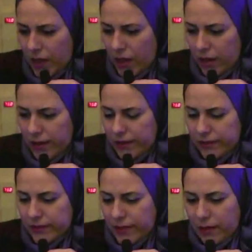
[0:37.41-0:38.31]

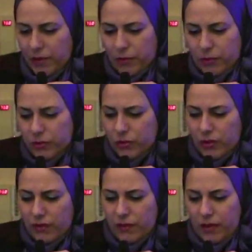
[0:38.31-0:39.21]
Now I want to
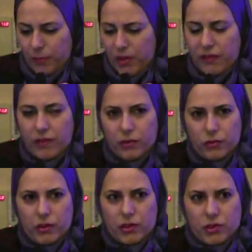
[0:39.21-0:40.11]
give a brief
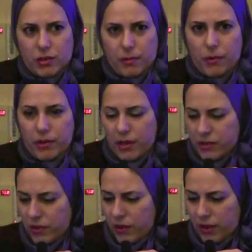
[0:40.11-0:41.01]
introduction about the
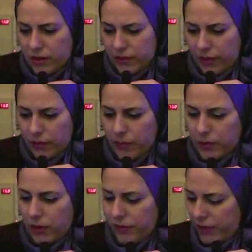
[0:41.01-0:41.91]
historical
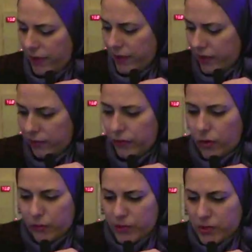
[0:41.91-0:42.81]
development of clinical
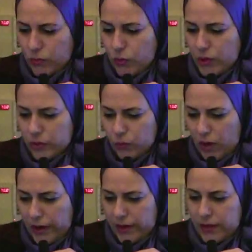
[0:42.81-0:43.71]
pharmacy
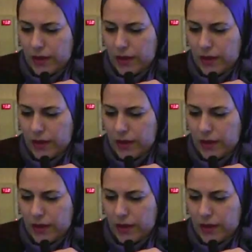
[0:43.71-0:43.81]
worldwide.